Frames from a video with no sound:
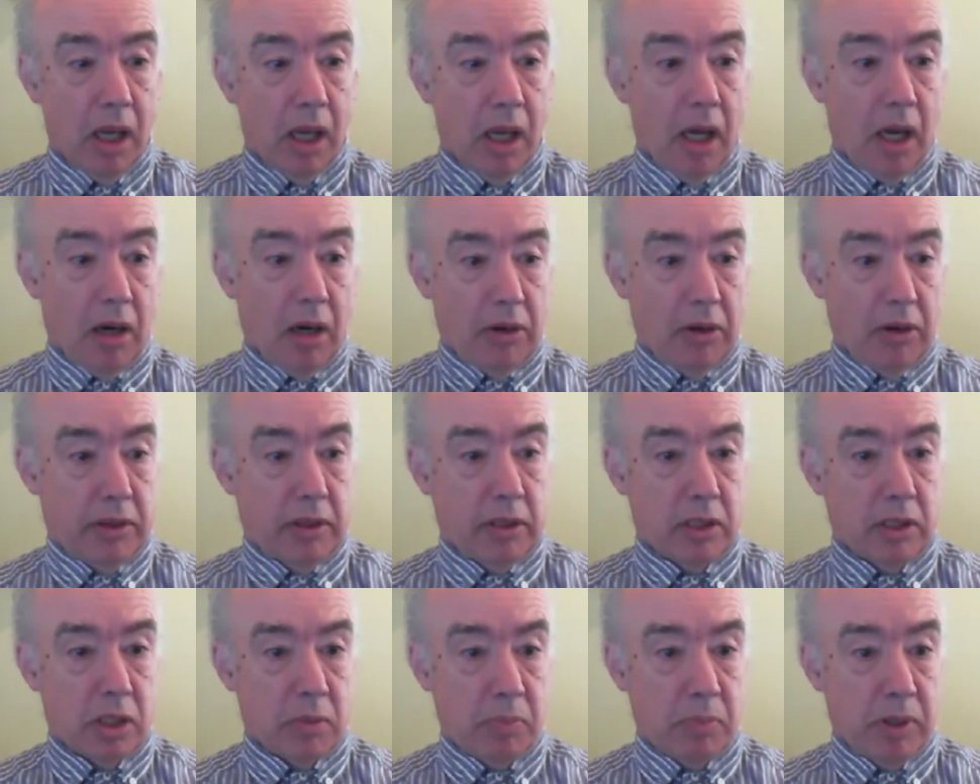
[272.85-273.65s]
I think
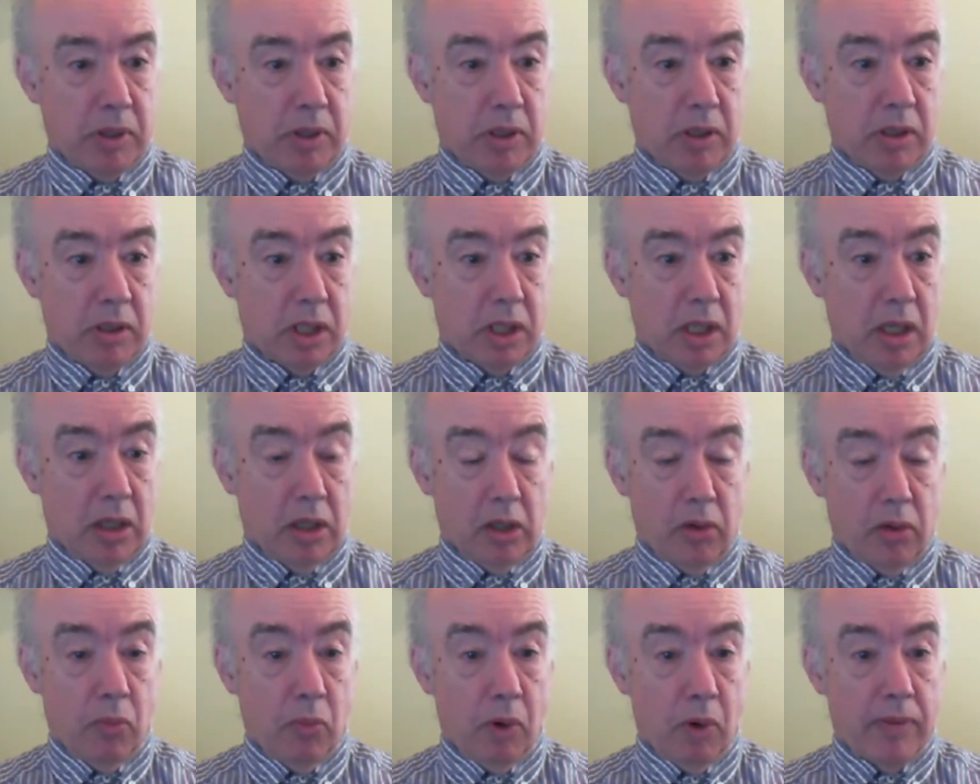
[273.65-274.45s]
Spurs are
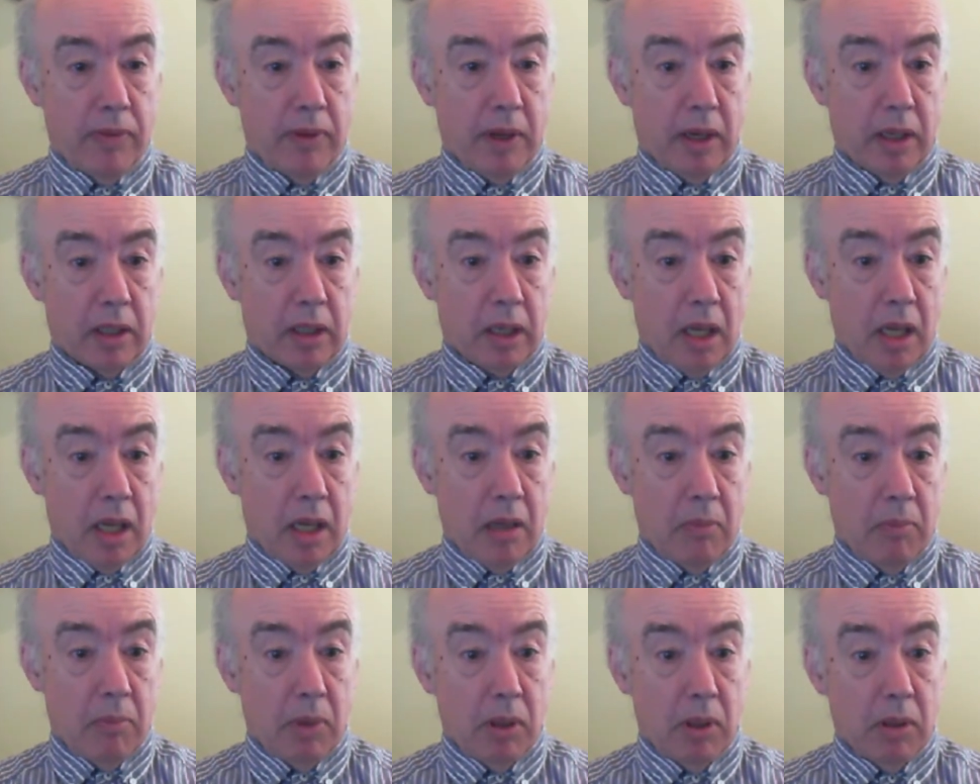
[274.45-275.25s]
going to win that
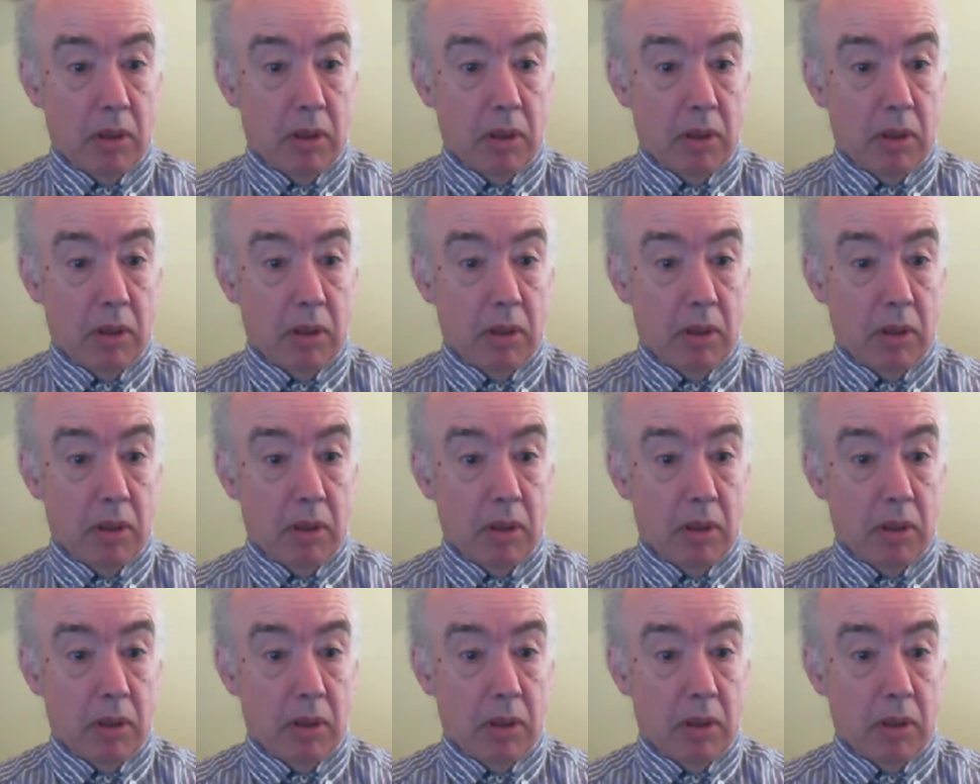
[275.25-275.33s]
game.